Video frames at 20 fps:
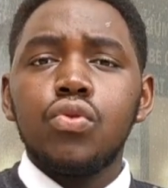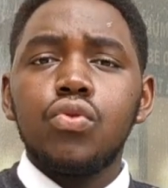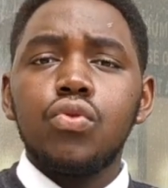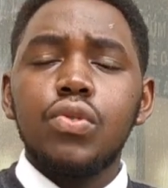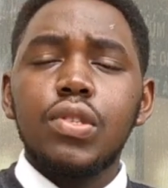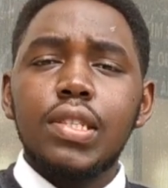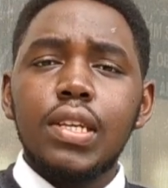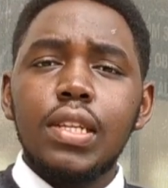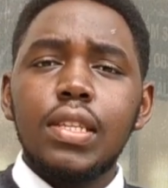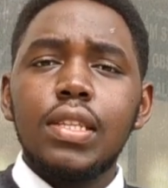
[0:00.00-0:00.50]
to
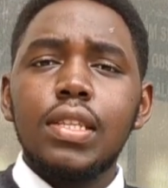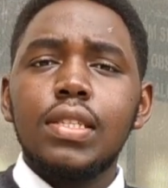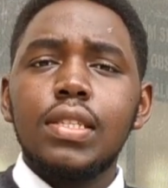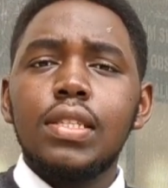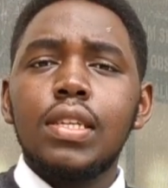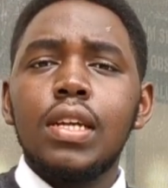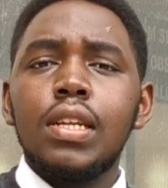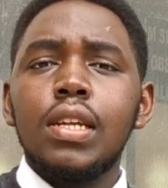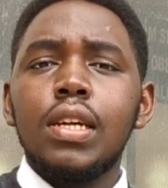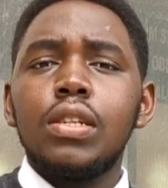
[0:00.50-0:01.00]
set the
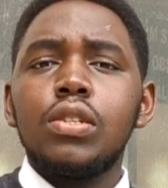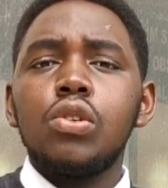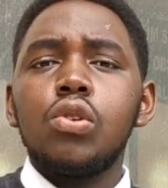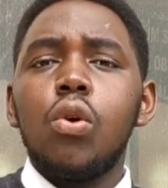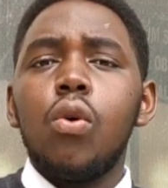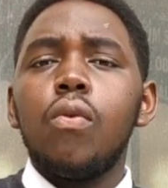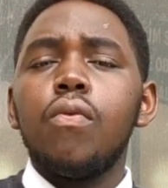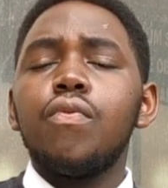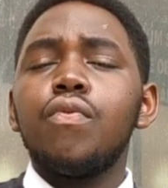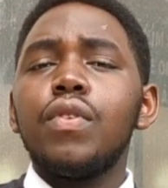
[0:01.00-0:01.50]
standard
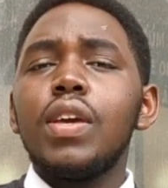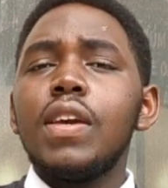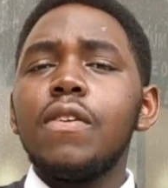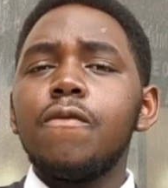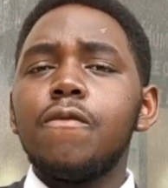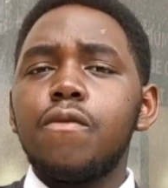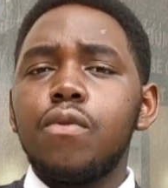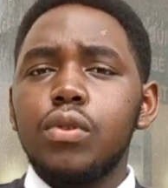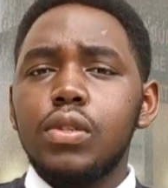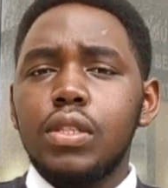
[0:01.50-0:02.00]
of
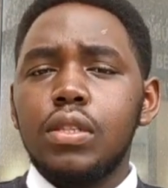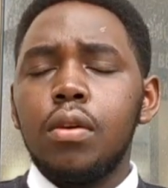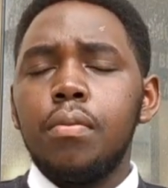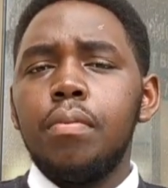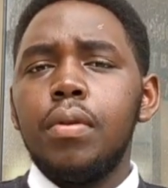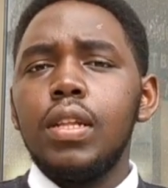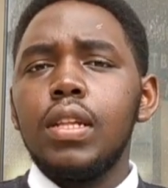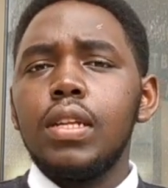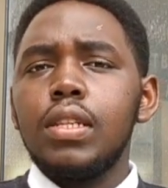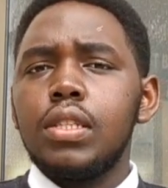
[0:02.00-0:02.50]

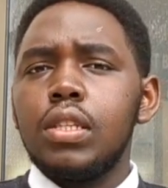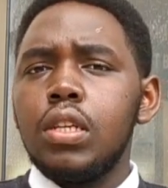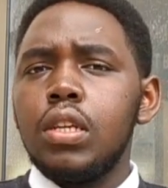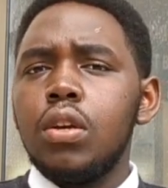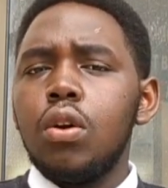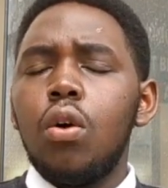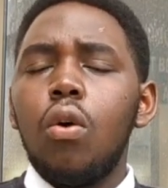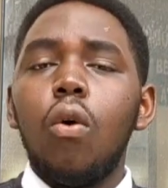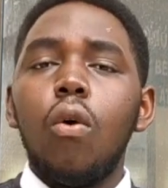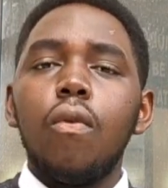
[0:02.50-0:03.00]

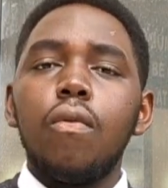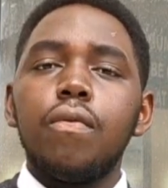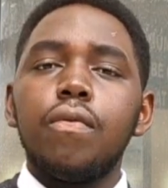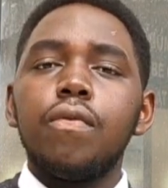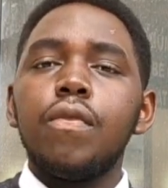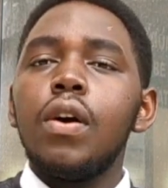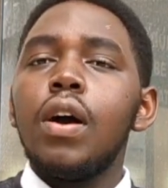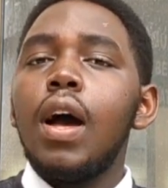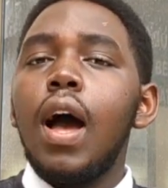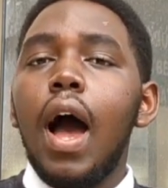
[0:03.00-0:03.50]
enforceability of
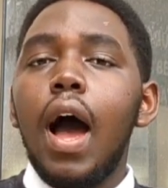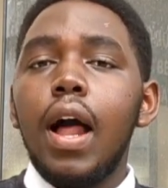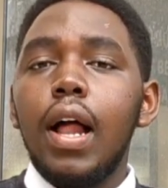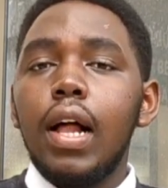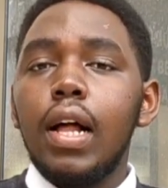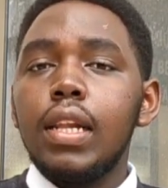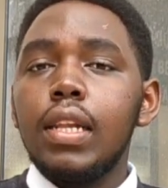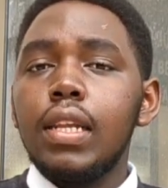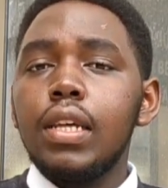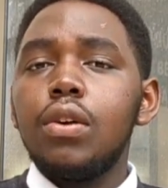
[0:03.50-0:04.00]

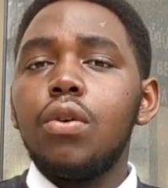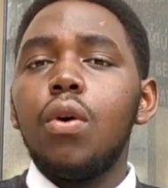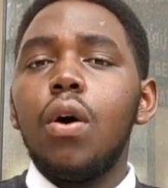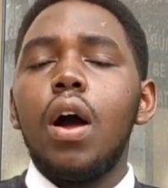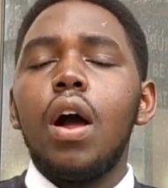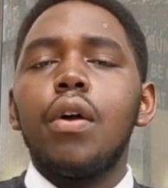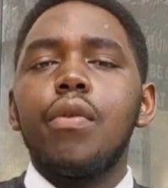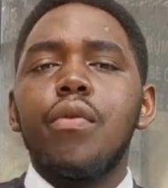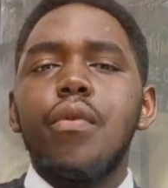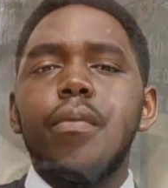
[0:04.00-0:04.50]
legal
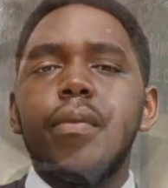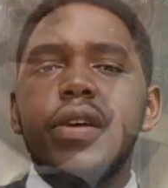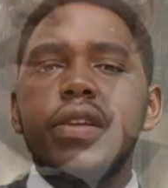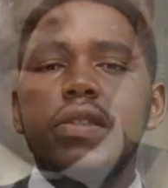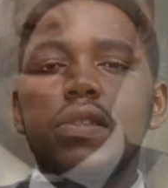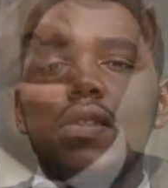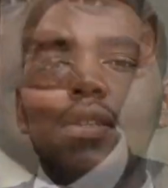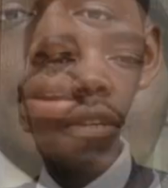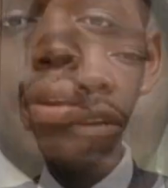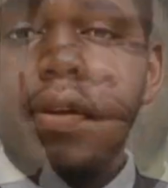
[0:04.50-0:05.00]

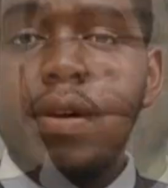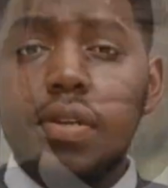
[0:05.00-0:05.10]
arguments.